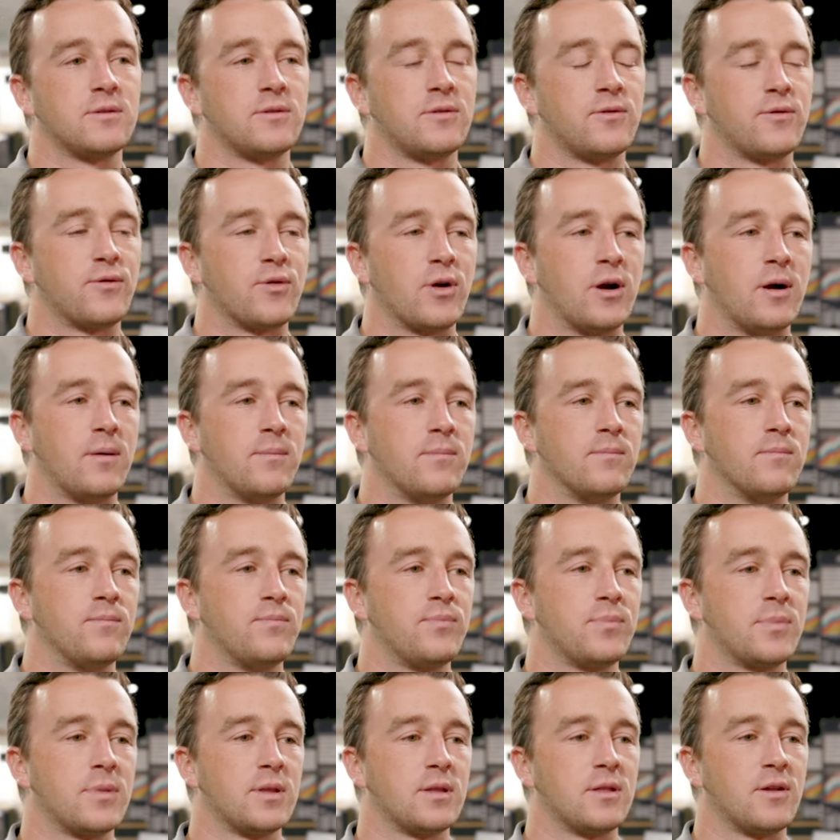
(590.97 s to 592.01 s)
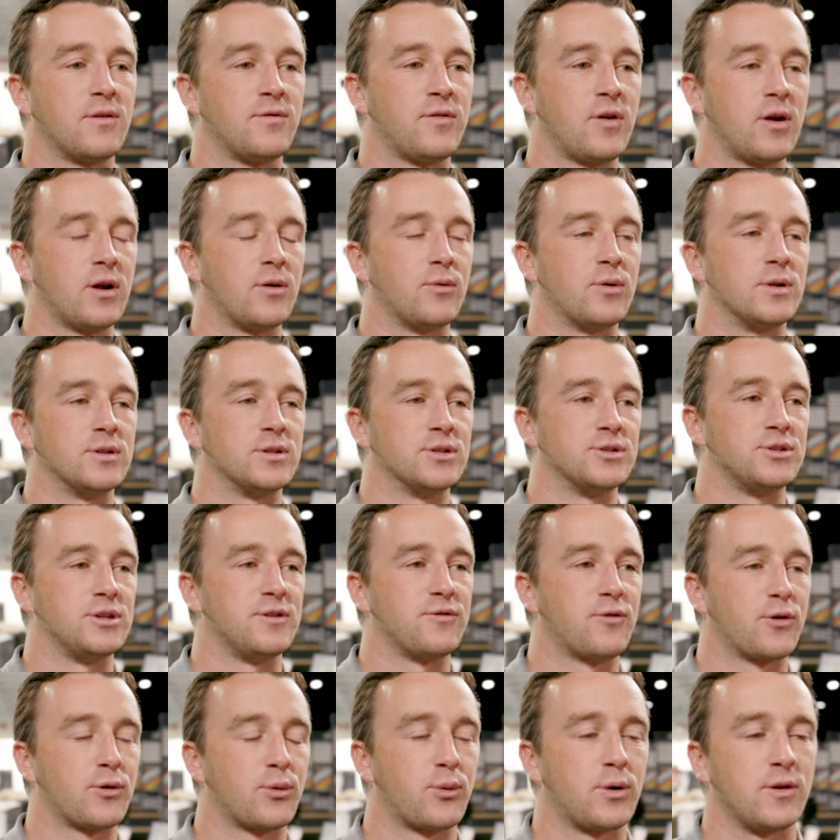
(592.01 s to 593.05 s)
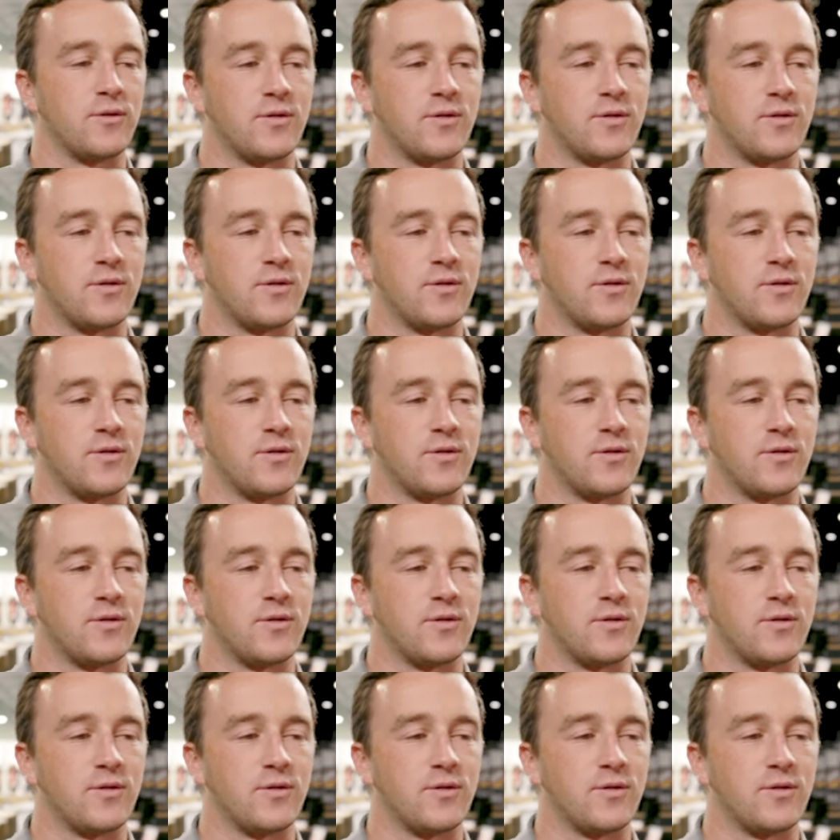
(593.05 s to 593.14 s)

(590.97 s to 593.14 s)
from the Fairway Woods and G425.